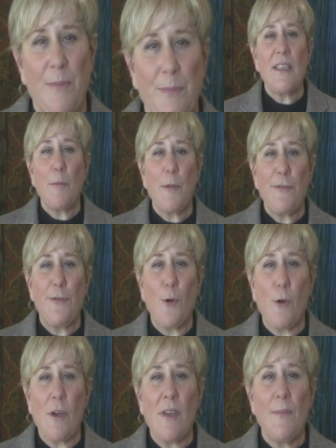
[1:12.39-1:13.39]
Number
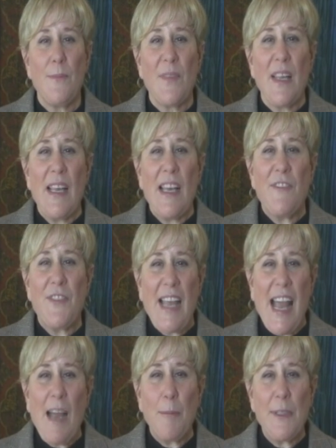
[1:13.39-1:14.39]
four, if the
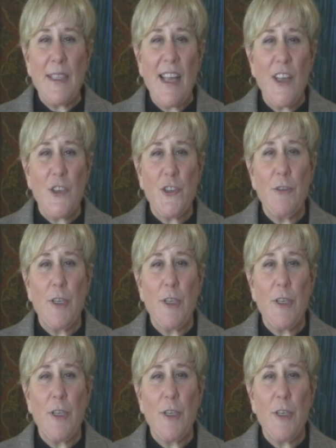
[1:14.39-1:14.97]
application